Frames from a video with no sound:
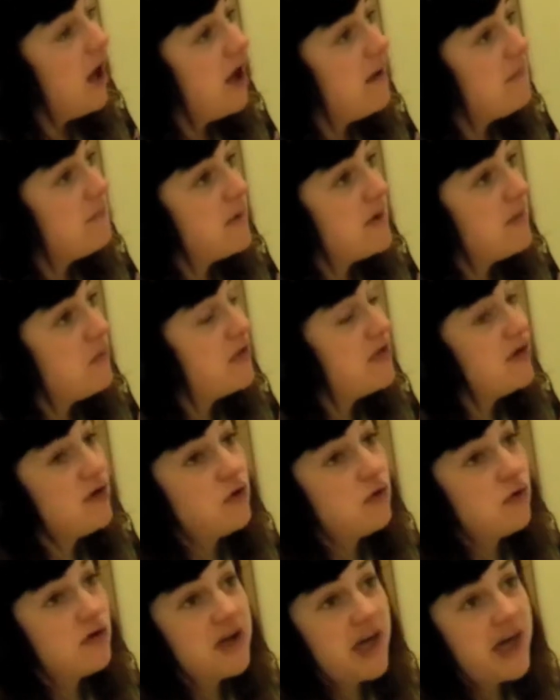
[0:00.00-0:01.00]
whether
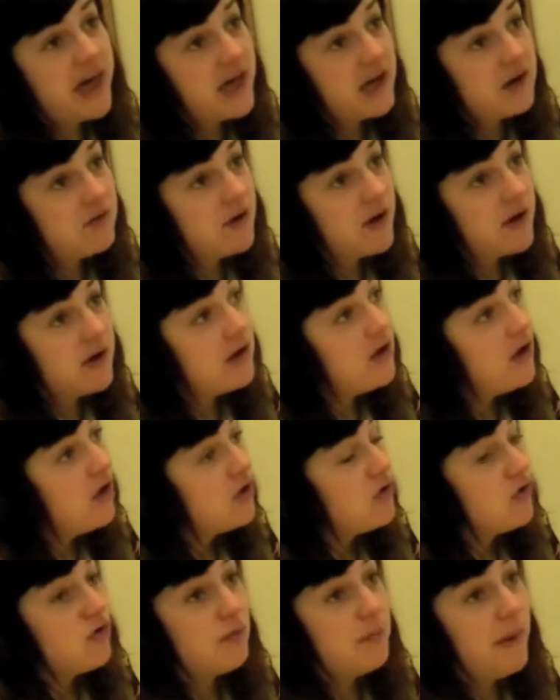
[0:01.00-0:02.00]
you're a carer,
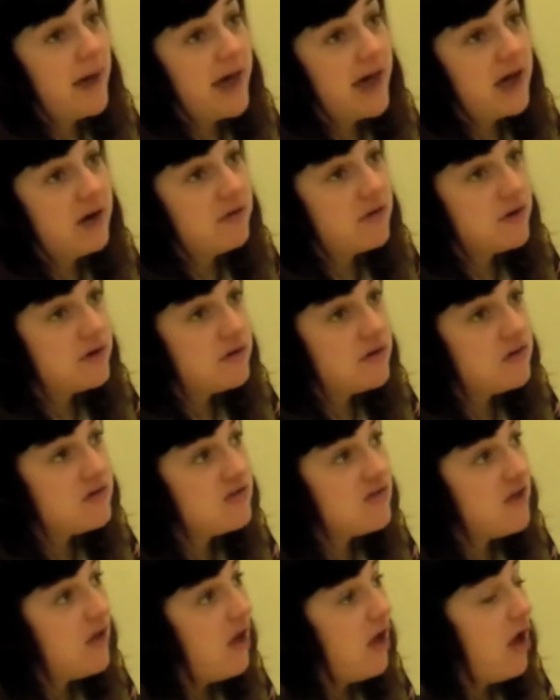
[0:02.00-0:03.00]
you're a
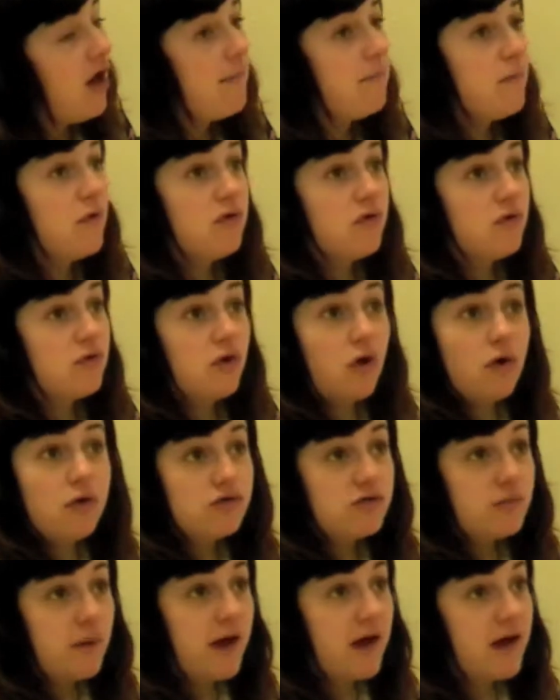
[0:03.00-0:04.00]
parent, you're an
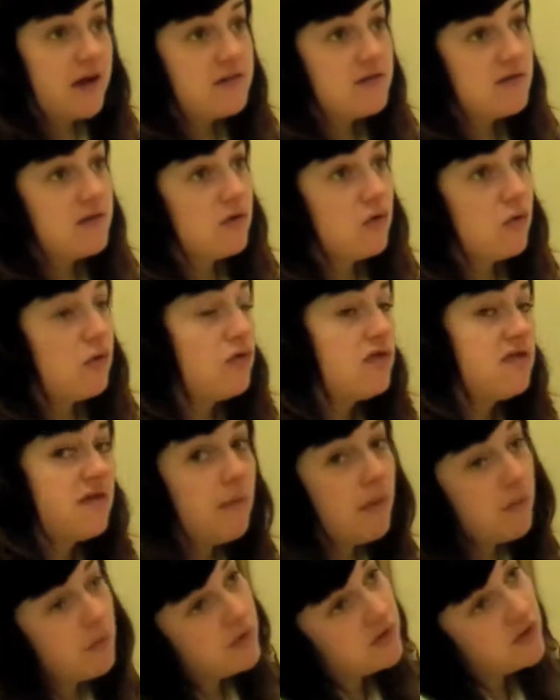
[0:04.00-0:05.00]
older person or
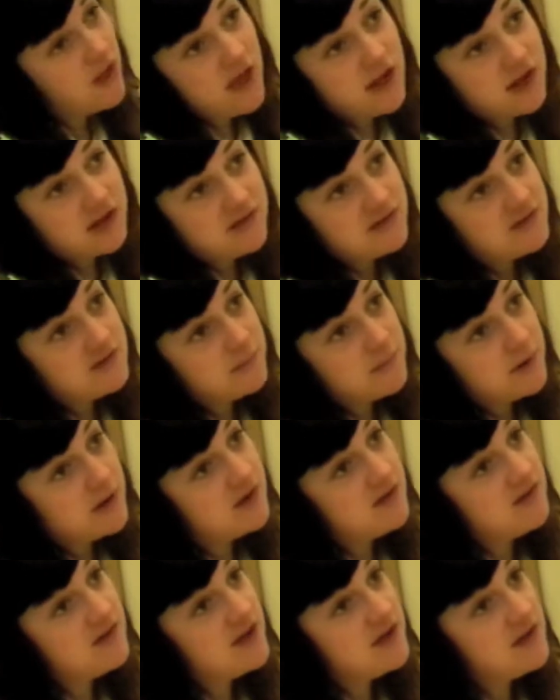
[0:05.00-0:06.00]
someone with learning
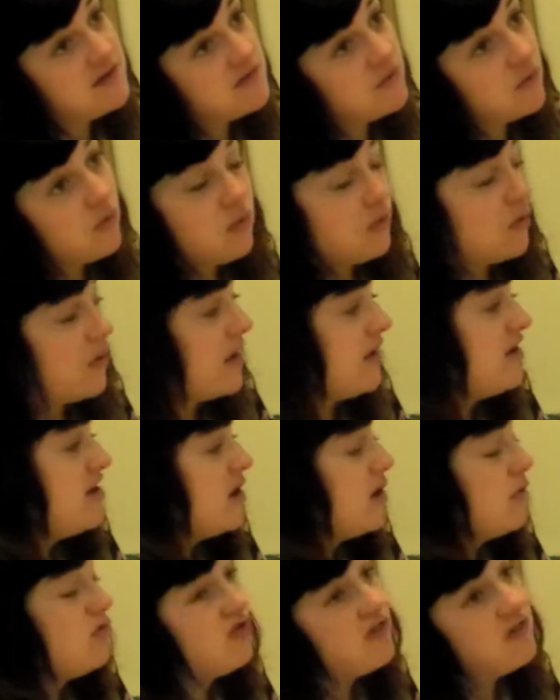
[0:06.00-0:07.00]
disabilities or
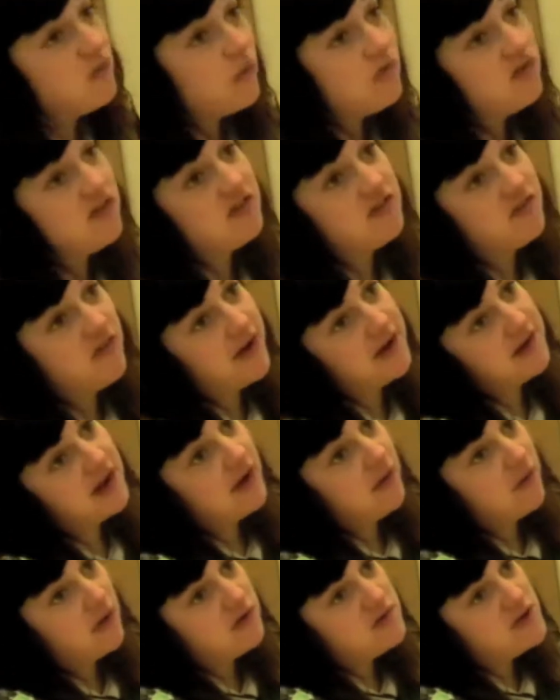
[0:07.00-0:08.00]
just wanting to find
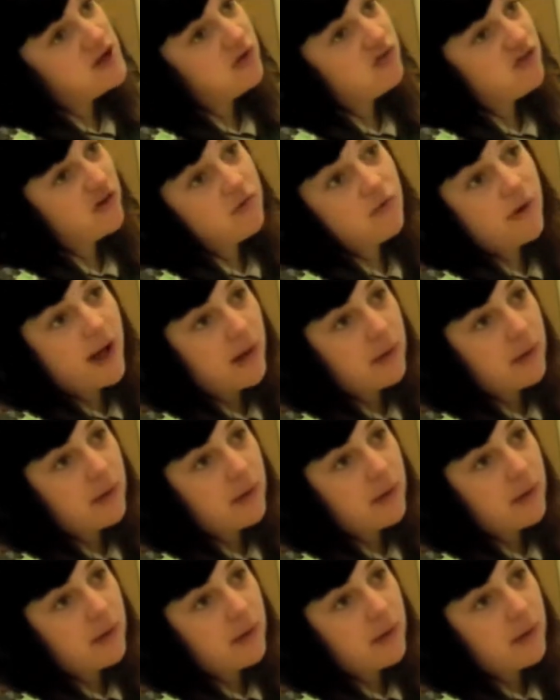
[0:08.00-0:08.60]
out general